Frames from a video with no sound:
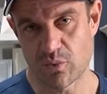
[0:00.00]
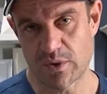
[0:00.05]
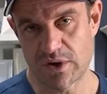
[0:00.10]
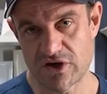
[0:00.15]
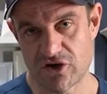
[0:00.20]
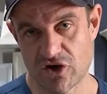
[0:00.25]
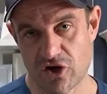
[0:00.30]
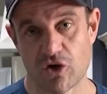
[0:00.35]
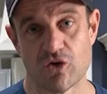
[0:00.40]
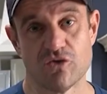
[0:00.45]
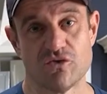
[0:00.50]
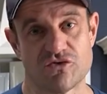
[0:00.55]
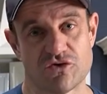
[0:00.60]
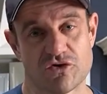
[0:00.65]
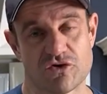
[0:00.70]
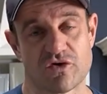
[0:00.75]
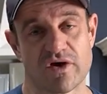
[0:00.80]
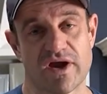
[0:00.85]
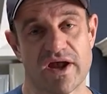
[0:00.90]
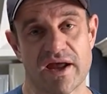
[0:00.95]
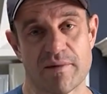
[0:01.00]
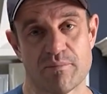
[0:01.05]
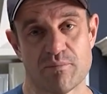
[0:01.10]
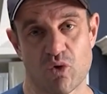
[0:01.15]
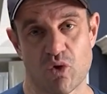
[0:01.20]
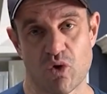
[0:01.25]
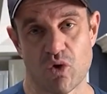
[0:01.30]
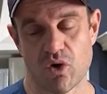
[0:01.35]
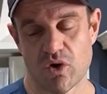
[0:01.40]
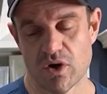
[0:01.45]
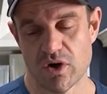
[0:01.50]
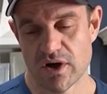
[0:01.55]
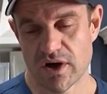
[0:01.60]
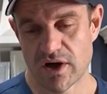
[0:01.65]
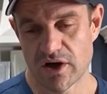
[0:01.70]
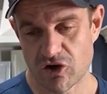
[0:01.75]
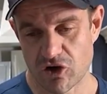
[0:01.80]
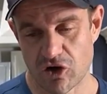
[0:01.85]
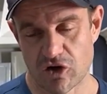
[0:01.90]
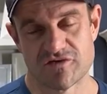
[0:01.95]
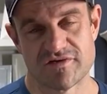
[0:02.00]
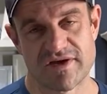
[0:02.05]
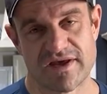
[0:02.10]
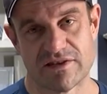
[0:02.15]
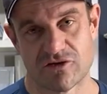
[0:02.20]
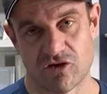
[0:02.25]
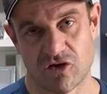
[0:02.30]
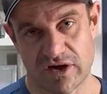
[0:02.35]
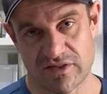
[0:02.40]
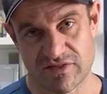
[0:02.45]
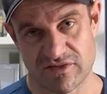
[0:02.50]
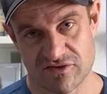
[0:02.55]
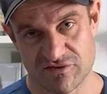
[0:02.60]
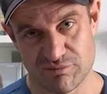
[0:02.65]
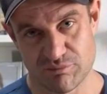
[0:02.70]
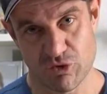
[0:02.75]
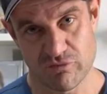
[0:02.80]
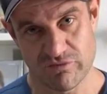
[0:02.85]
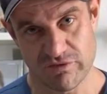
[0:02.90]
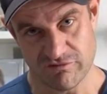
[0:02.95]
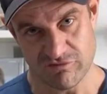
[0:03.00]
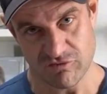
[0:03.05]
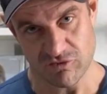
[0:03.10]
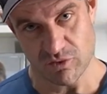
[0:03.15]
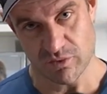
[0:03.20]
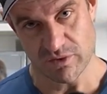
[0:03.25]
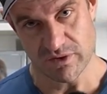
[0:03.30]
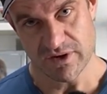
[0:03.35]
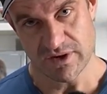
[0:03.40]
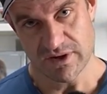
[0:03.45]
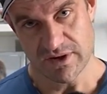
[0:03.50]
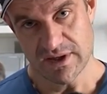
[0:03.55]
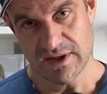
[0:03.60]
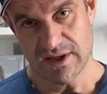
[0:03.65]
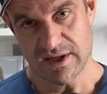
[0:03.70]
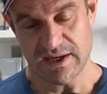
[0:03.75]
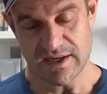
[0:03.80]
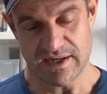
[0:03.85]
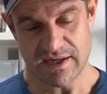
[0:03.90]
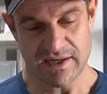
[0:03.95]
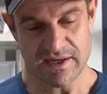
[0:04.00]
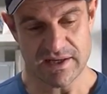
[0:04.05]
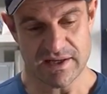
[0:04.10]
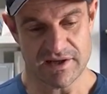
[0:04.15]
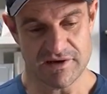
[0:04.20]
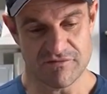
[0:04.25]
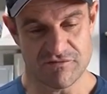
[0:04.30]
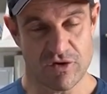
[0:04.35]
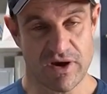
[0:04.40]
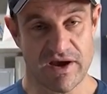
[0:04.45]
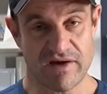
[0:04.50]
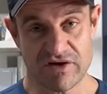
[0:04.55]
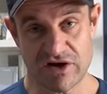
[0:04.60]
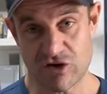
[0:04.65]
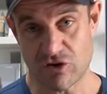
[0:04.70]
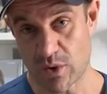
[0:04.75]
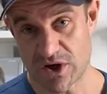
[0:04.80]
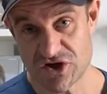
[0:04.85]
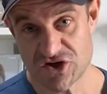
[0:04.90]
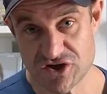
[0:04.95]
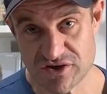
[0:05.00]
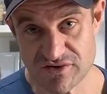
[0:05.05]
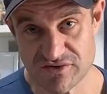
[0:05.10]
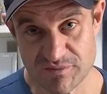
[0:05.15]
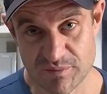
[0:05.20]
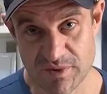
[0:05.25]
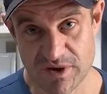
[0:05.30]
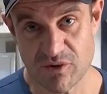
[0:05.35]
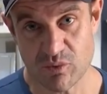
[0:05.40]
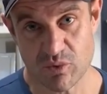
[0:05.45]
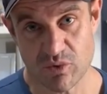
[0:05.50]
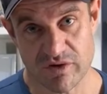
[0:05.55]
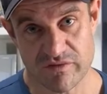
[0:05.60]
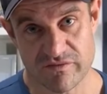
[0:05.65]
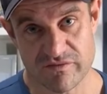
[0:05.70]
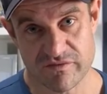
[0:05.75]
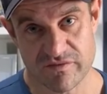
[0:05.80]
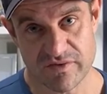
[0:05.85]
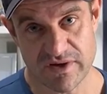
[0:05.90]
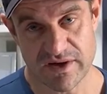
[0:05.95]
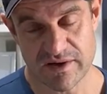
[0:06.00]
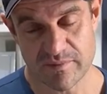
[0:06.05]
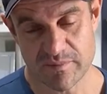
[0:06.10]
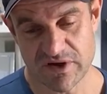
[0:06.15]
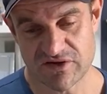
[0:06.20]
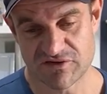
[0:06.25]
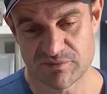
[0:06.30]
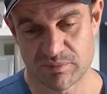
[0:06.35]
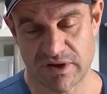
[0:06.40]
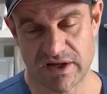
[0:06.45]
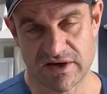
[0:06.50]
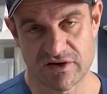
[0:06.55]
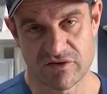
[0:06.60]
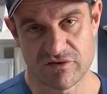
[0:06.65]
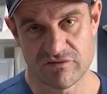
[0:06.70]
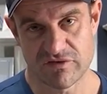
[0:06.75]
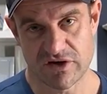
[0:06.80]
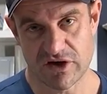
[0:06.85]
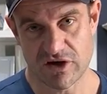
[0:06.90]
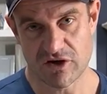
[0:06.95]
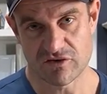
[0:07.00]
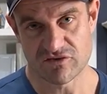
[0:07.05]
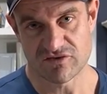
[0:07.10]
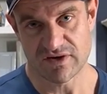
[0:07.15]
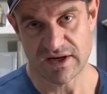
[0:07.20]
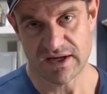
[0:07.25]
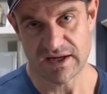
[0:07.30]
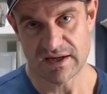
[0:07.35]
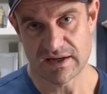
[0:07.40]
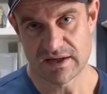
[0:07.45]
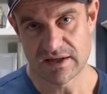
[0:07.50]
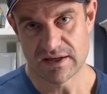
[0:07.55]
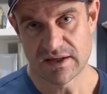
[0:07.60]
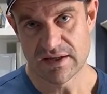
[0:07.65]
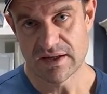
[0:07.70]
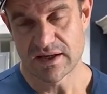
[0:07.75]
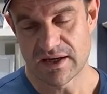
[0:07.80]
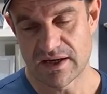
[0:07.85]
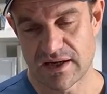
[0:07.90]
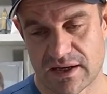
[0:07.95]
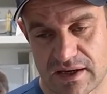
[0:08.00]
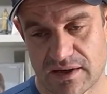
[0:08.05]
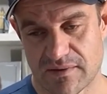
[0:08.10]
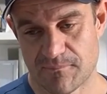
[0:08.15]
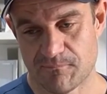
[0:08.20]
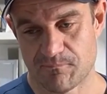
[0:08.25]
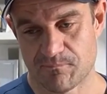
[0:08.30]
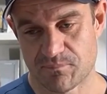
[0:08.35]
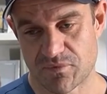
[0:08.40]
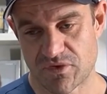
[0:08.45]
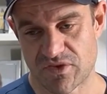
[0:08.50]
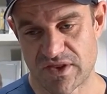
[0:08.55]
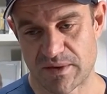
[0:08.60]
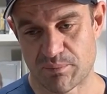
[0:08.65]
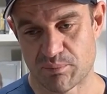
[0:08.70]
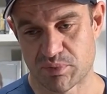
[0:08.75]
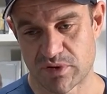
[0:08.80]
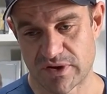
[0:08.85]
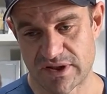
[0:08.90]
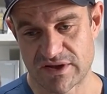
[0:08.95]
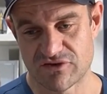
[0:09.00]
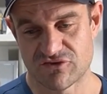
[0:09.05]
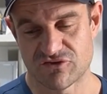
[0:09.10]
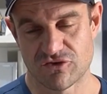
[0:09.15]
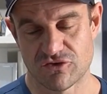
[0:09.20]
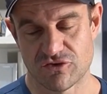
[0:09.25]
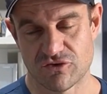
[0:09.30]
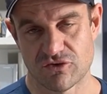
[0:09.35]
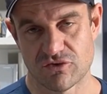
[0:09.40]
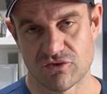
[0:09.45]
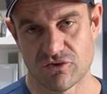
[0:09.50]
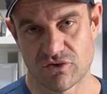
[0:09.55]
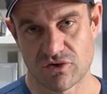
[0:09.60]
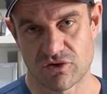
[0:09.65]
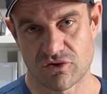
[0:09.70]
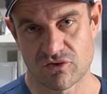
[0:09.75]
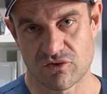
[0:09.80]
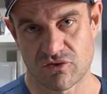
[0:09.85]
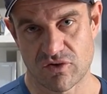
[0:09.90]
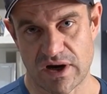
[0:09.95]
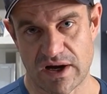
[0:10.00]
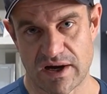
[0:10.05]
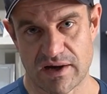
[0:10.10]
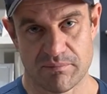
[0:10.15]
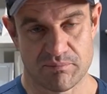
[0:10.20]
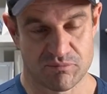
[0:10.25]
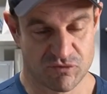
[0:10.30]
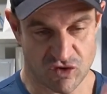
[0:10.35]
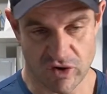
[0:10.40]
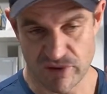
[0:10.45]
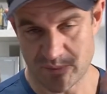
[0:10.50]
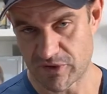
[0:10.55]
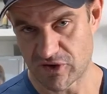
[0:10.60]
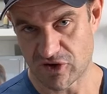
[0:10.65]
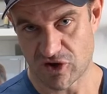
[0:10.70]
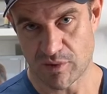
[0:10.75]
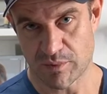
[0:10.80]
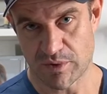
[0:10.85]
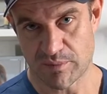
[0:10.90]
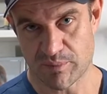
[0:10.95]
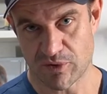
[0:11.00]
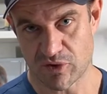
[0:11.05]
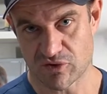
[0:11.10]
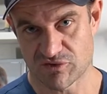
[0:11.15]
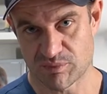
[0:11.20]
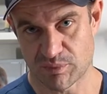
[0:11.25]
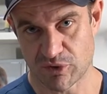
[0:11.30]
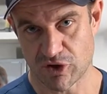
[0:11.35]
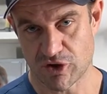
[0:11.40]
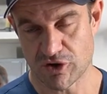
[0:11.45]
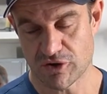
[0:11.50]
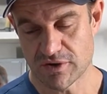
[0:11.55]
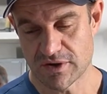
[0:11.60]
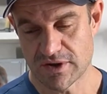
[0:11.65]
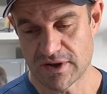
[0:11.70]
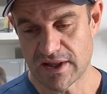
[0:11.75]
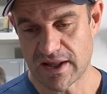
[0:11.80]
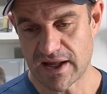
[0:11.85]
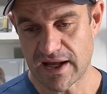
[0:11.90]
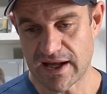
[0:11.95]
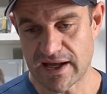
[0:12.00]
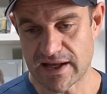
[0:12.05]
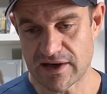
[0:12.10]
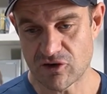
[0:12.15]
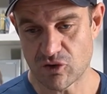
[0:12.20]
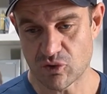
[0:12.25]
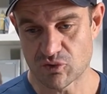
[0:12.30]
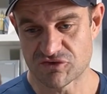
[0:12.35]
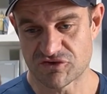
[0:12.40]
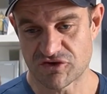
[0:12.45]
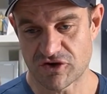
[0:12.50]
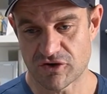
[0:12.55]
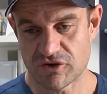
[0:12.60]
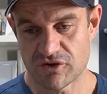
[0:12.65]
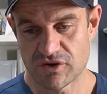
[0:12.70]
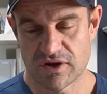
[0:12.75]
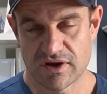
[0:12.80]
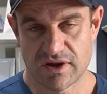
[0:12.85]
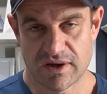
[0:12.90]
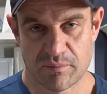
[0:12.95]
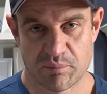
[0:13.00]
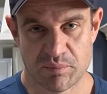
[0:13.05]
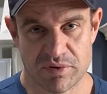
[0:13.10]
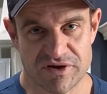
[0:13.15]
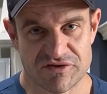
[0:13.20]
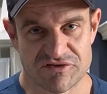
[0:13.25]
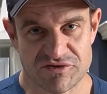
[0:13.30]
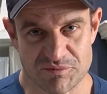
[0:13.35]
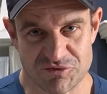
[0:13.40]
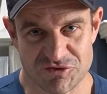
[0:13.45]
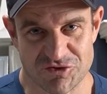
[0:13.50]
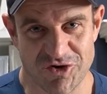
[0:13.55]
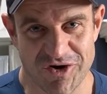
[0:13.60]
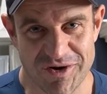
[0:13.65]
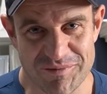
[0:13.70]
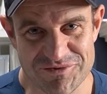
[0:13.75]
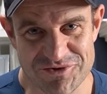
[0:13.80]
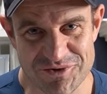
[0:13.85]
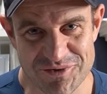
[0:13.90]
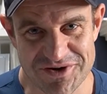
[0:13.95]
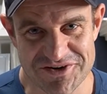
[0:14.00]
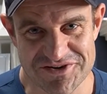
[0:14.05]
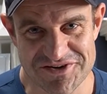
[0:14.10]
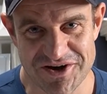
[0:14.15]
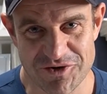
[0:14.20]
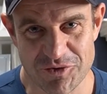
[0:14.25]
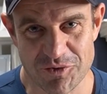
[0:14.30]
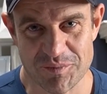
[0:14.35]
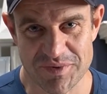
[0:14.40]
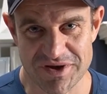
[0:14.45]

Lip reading: we know to create more content like this moving forward. If you have any questions about what I've explained in the video today, then please do type in the comment box below. And also, please subscribe to our channel,